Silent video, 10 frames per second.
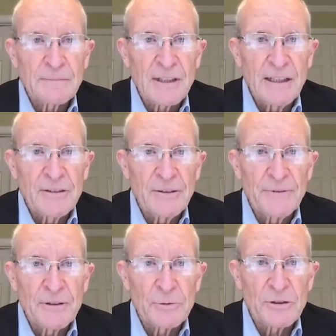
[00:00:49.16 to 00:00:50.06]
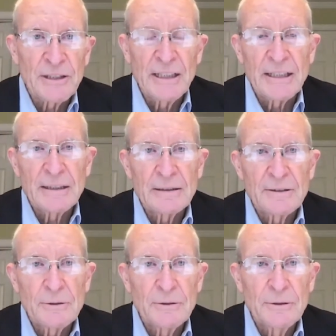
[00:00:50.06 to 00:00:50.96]
as if this was not
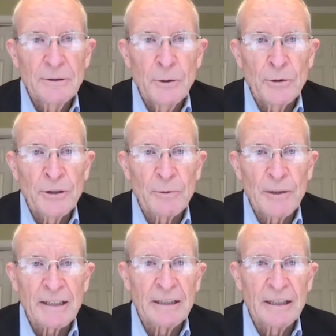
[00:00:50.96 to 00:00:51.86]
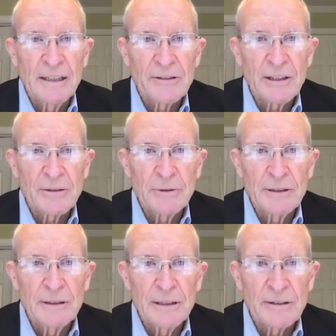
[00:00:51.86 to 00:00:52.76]
known and recognized as
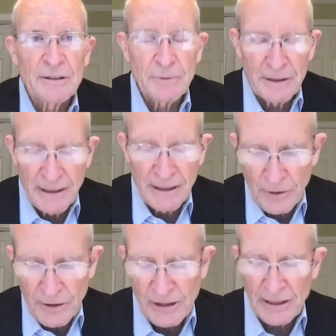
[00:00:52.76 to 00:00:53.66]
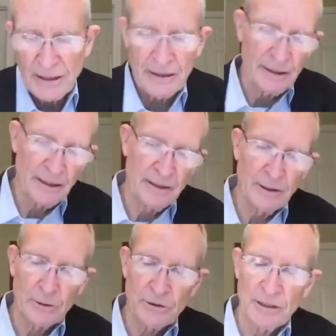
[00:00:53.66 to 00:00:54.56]
we as we dealt with China in, in
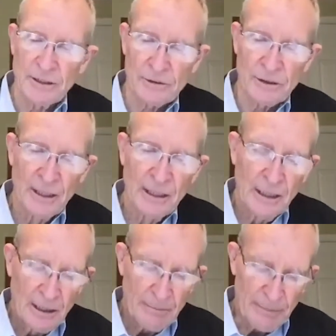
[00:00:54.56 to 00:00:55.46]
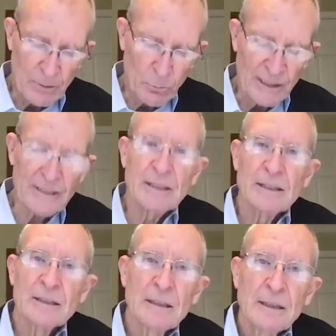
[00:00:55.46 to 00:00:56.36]
those years. But what
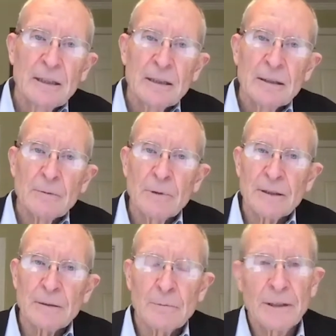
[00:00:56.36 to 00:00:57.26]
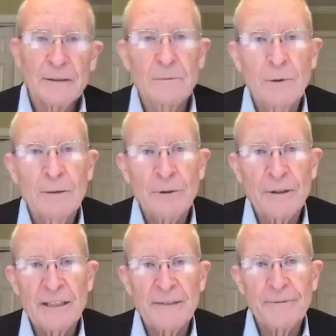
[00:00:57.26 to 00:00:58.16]
what what what were the
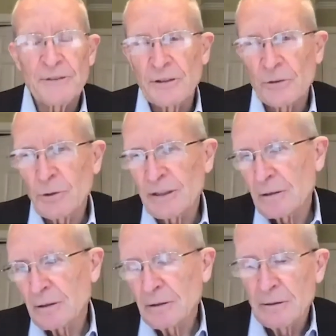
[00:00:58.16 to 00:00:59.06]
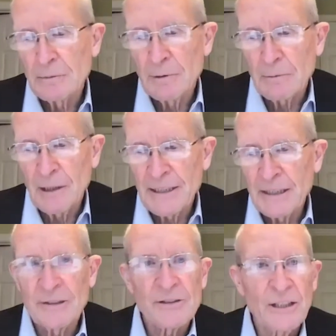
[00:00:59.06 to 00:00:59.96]
differences? What why
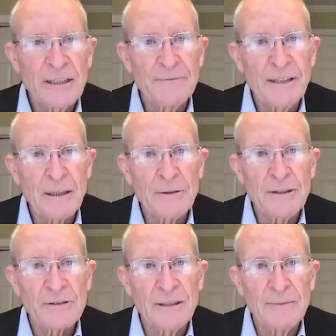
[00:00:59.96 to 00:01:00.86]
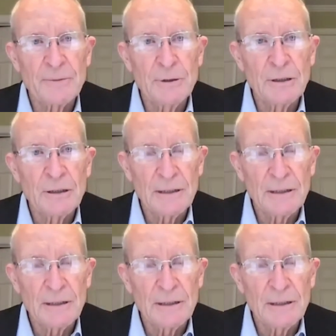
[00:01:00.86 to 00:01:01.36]
didn't China follow this comfortable